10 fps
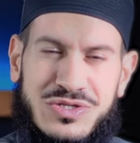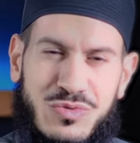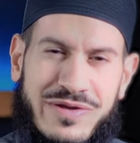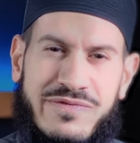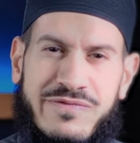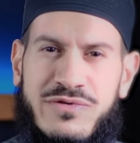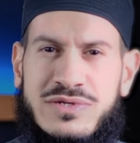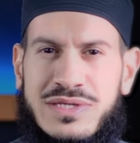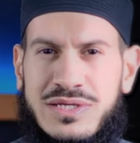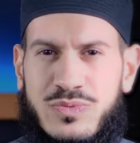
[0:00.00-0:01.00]
So one of the
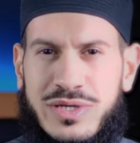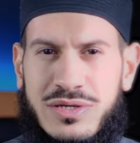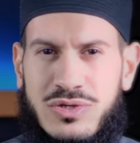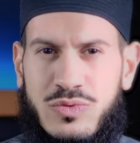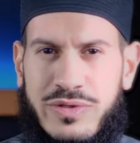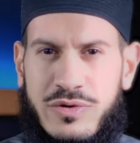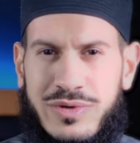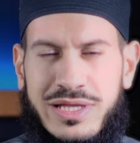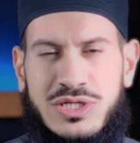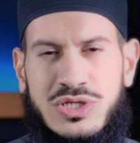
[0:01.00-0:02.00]
first things we can do with our
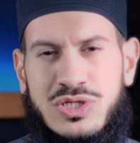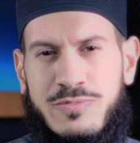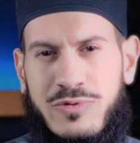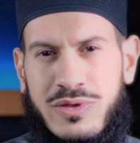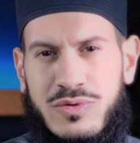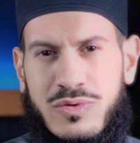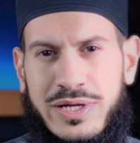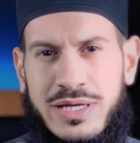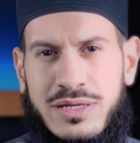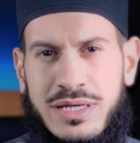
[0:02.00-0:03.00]
relationship with the
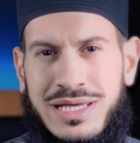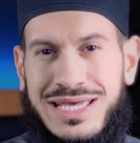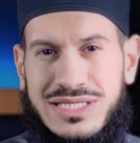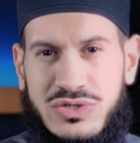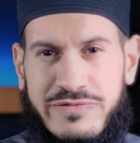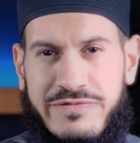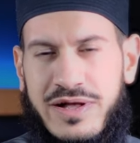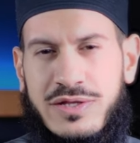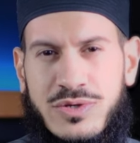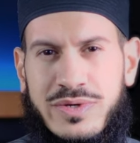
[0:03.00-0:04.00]
Quran is to
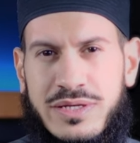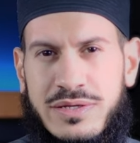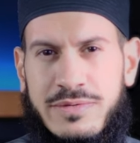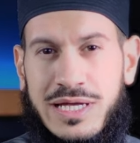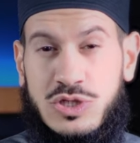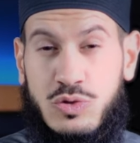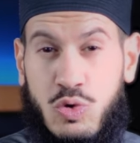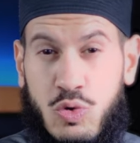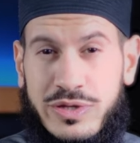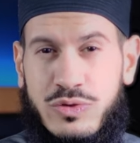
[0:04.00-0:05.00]
value it and to
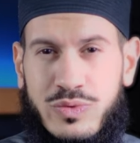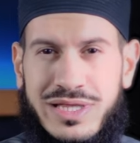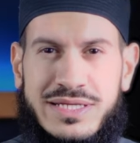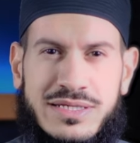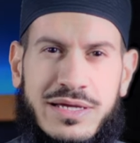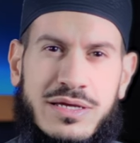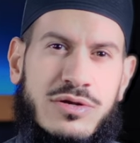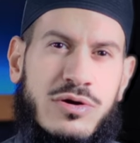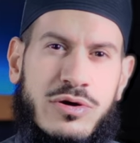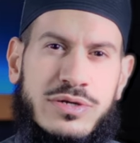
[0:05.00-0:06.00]
hold it really tight in
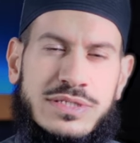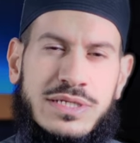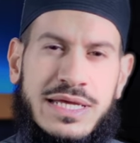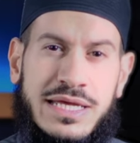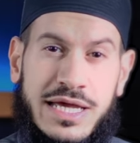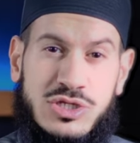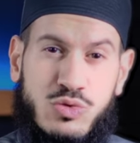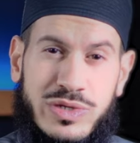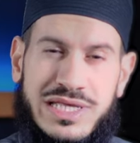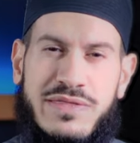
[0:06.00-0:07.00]
our hearts and
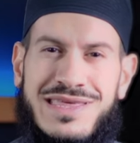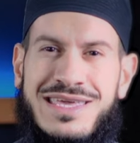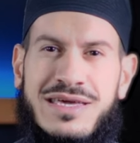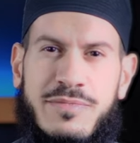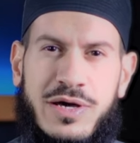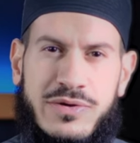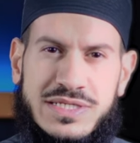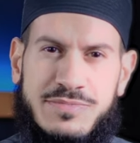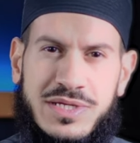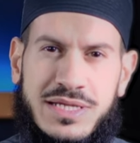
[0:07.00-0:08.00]
to really think about
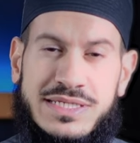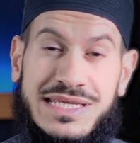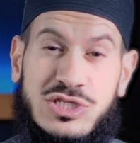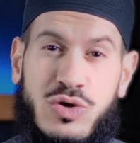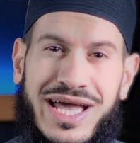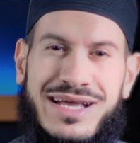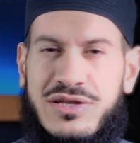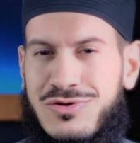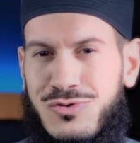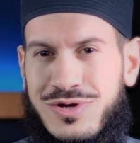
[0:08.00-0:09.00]
its meanings and to
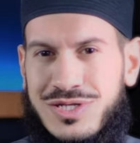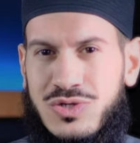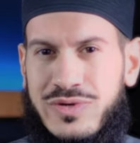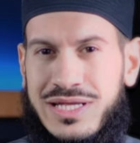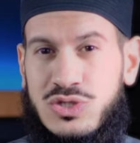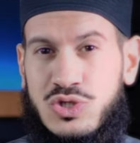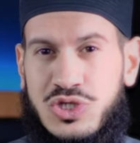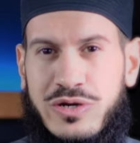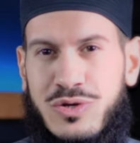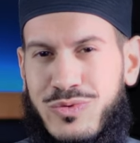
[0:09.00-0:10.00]
act according to it and to
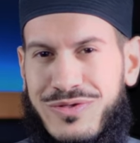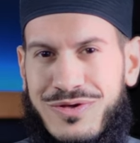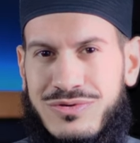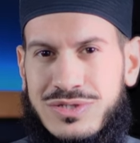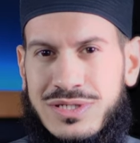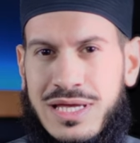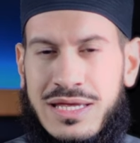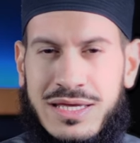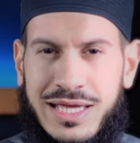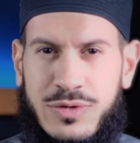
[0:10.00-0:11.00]
share it with others.
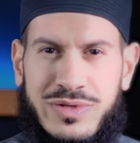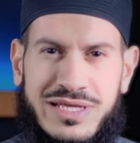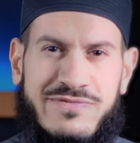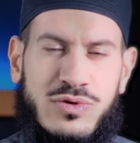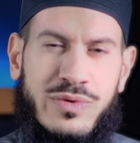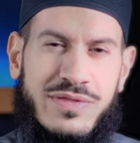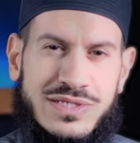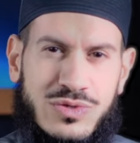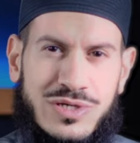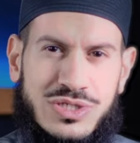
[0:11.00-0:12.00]
And I will leave you with
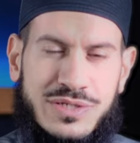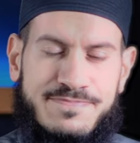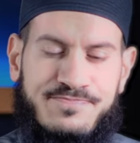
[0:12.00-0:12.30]
this question.